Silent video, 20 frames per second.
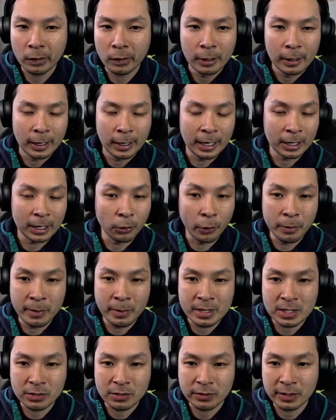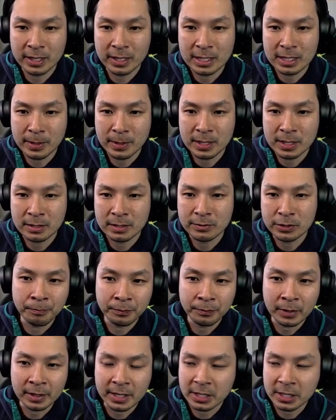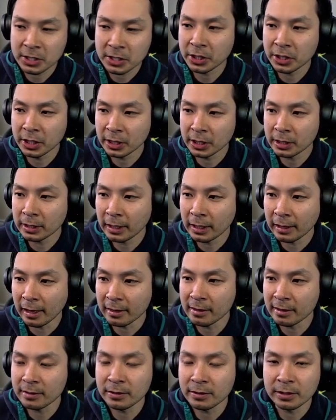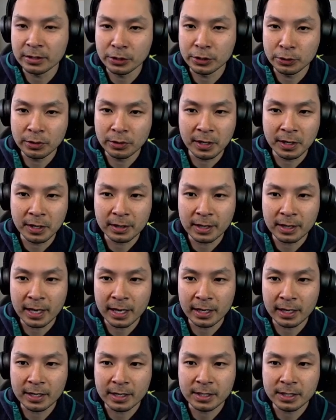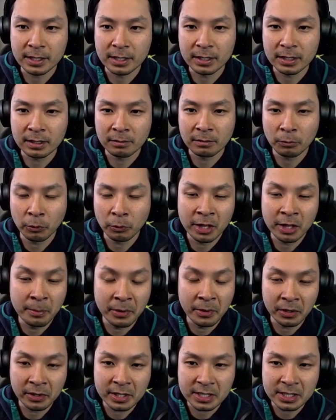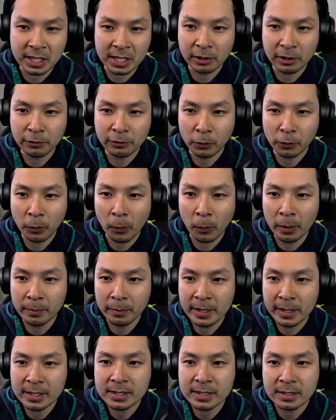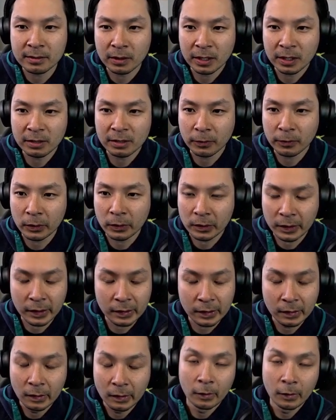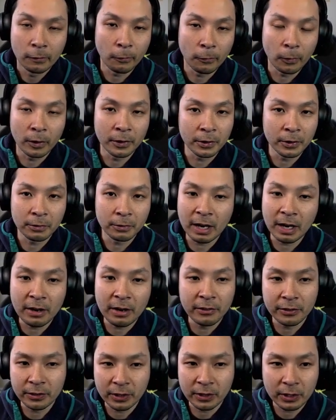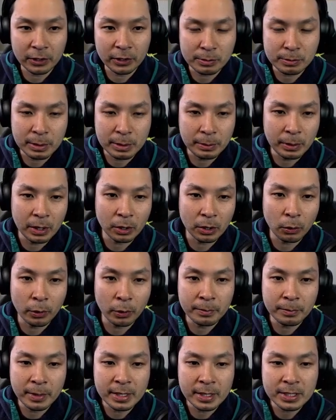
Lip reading: Coinbase is really expensive. So things look good. I do think that we're in the middle of the cycle for Coinbase and looking for like $400, $500 maybe on Coinbase.